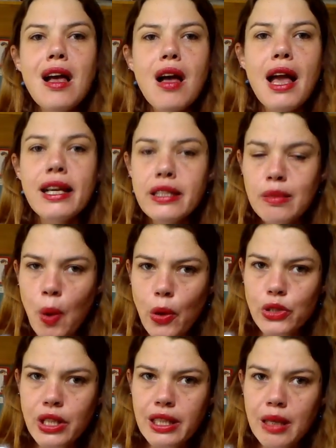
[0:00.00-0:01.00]

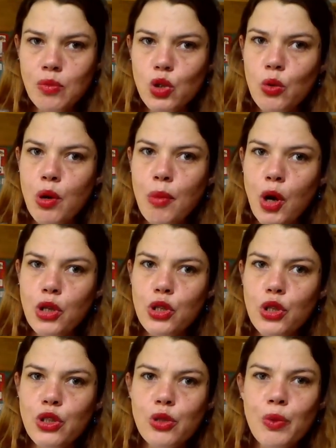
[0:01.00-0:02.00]
exposing them to
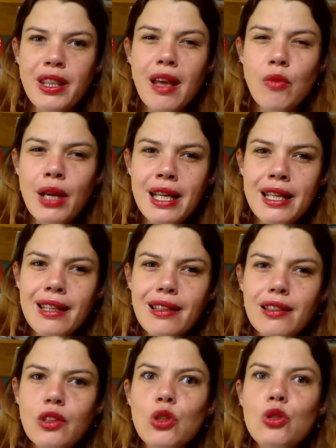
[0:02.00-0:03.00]
emotions. When they're really
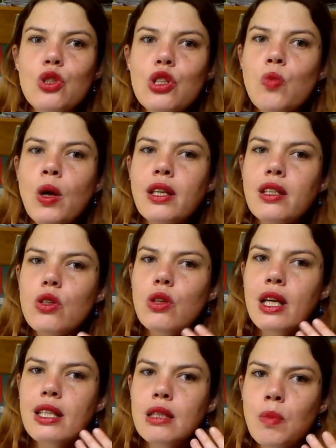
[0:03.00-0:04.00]
little, you're just wanting to
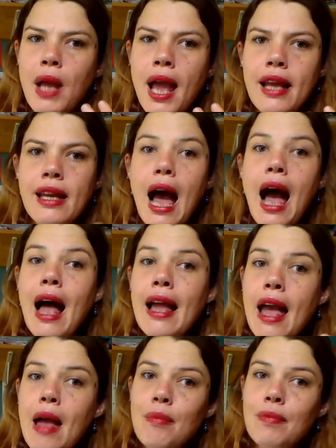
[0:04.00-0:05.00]
explain, I
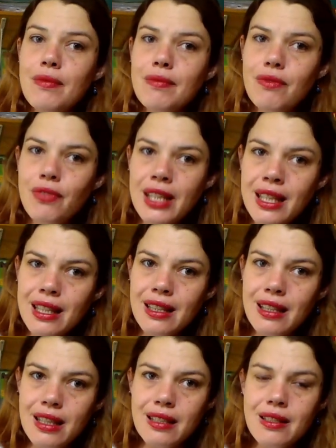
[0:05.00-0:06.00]
am feeling
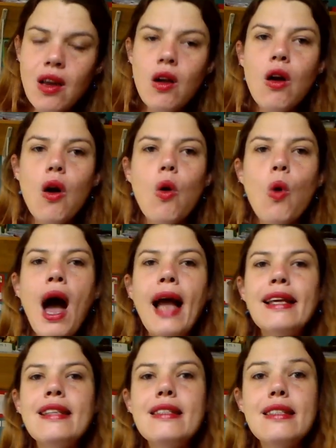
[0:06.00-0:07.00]
this, or I
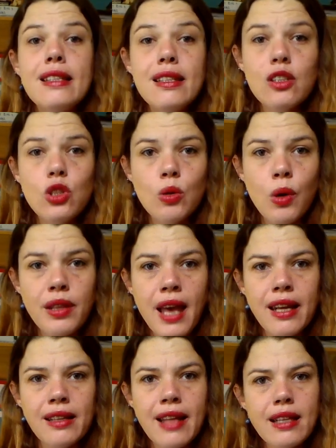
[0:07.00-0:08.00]
can see that you are
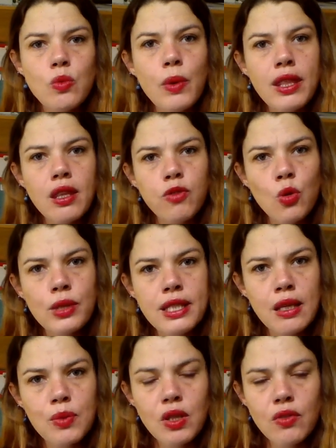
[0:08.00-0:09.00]
that. And that's where the 4
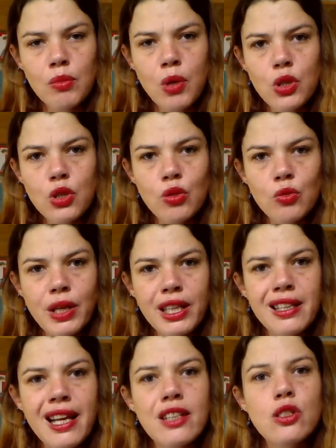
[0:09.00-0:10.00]
steps of emotional
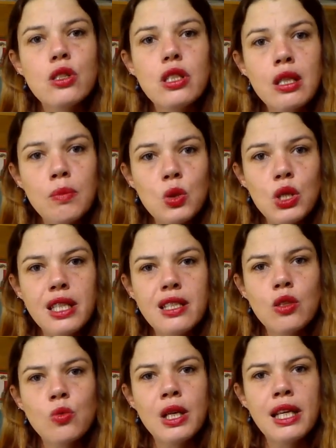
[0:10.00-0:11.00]
regulation tip sheet
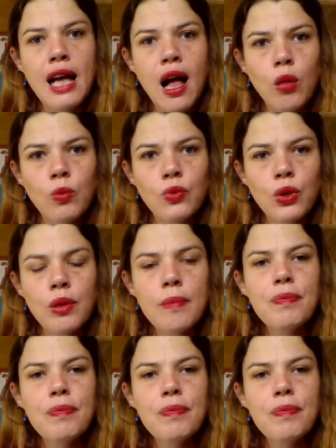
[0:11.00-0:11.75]
is really helpful.